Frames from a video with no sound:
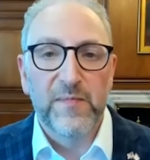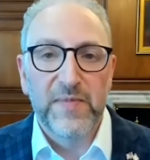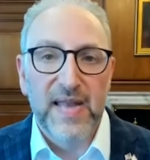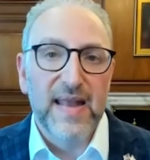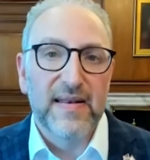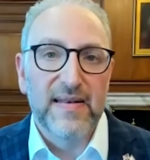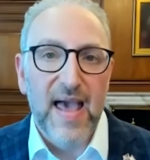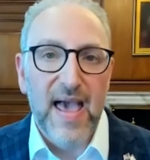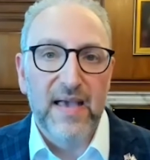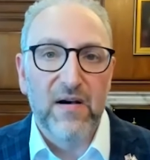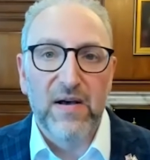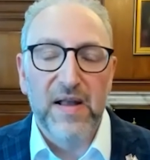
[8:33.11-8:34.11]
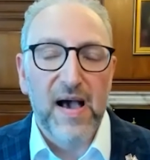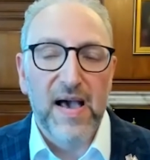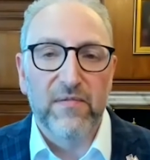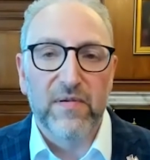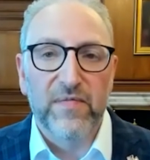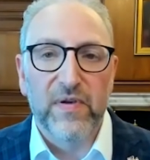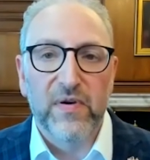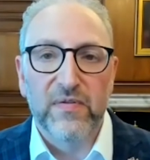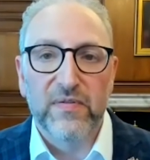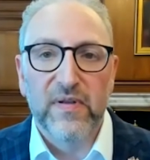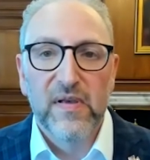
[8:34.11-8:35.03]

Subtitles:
day to day on either of those